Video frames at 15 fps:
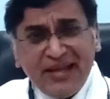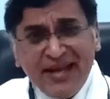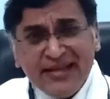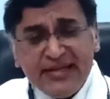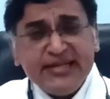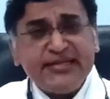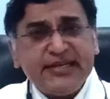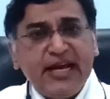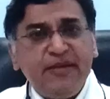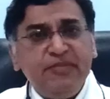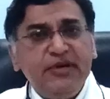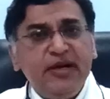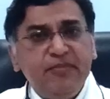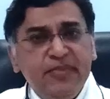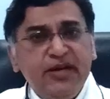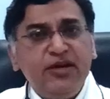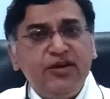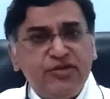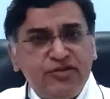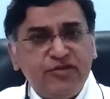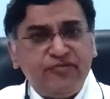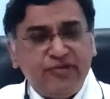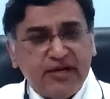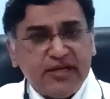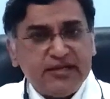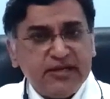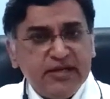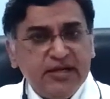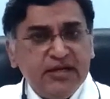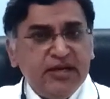This can be a big issue for
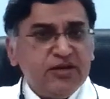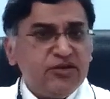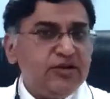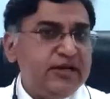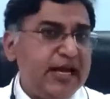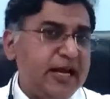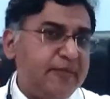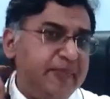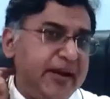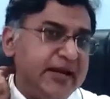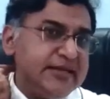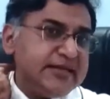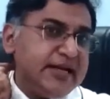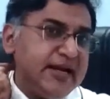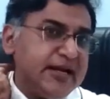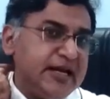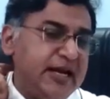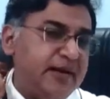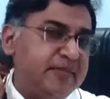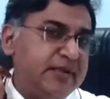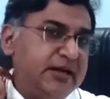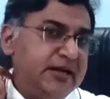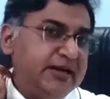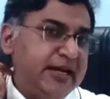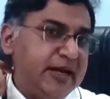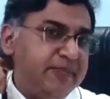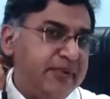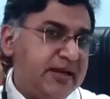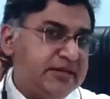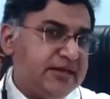us. So neck pains can come,
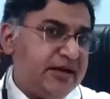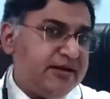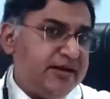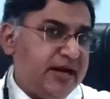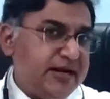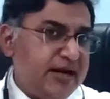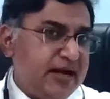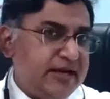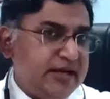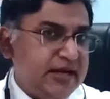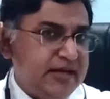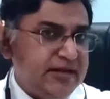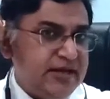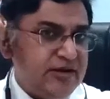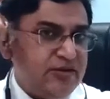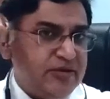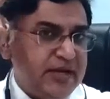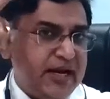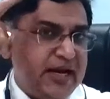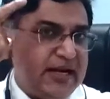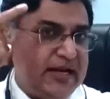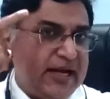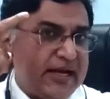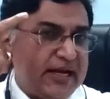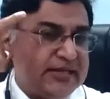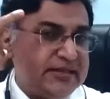neck pains can radiate either to the head, like I